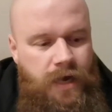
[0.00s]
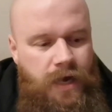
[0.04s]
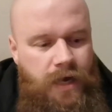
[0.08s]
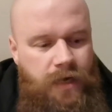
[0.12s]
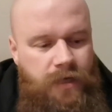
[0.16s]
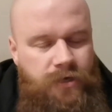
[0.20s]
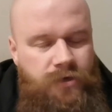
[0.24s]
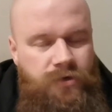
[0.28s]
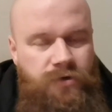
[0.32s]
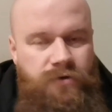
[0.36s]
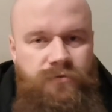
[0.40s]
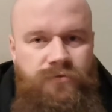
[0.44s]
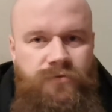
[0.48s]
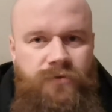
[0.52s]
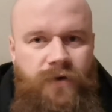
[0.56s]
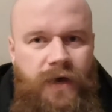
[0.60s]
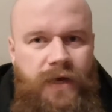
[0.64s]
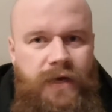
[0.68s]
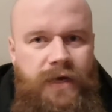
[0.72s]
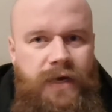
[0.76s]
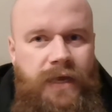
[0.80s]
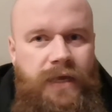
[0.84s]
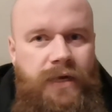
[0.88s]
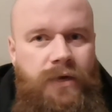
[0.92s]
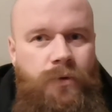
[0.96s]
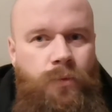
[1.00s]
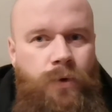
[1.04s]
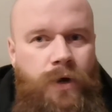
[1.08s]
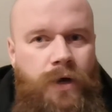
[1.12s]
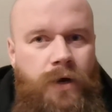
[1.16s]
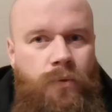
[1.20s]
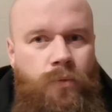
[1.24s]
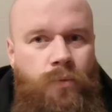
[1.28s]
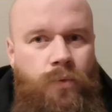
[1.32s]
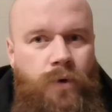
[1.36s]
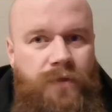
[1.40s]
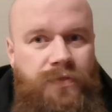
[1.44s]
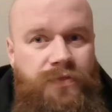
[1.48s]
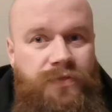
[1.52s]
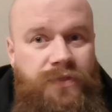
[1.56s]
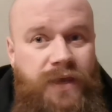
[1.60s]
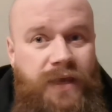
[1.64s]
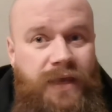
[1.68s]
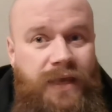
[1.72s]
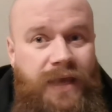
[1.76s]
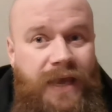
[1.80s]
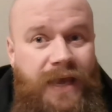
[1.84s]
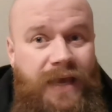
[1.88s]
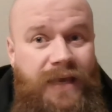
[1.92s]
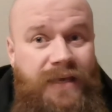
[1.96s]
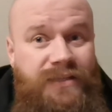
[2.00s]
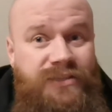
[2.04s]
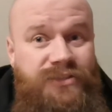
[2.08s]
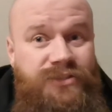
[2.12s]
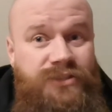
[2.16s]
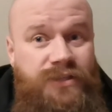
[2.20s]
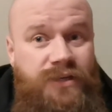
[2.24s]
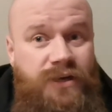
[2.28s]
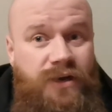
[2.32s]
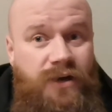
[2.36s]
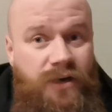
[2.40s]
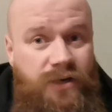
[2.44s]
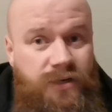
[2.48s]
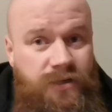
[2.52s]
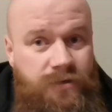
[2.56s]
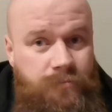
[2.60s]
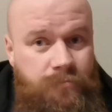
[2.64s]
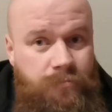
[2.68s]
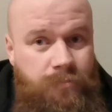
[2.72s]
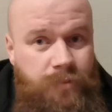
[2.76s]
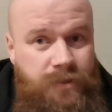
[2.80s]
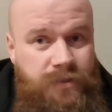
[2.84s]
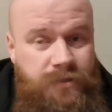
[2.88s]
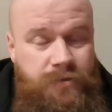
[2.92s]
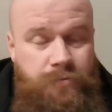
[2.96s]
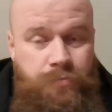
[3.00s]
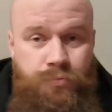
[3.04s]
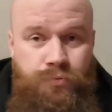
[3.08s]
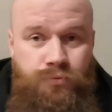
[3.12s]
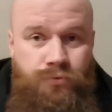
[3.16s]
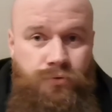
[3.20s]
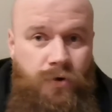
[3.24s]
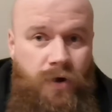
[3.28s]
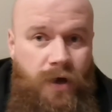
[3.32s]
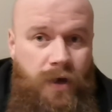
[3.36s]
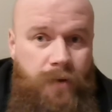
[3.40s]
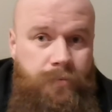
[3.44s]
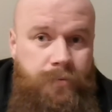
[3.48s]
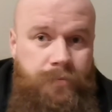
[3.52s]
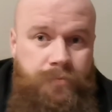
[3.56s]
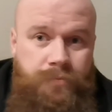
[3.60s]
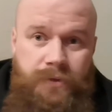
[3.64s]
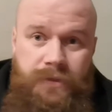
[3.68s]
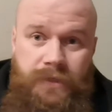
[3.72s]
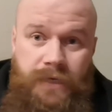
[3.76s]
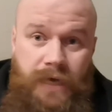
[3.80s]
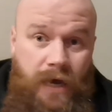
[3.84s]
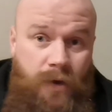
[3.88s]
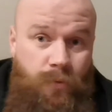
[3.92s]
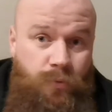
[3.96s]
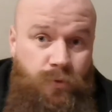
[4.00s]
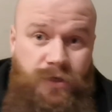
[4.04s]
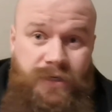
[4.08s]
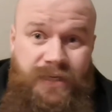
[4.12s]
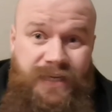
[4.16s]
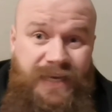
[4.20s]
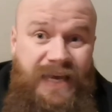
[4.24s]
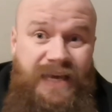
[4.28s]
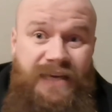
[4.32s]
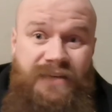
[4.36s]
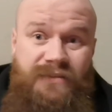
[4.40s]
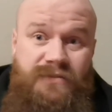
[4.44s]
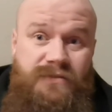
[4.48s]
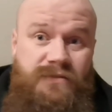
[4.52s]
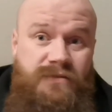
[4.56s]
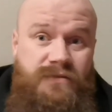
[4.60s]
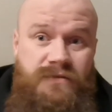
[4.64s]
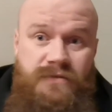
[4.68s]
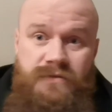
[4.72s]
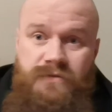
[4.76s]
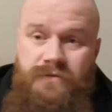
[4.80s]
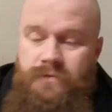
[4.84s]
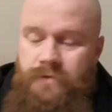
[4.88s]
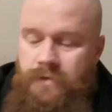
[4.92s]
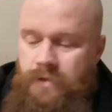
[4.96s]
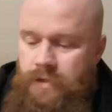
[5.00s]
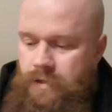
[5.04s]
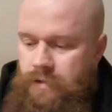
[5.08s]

I couldn't find anywhere what they age it on, but it's probably, I would guess,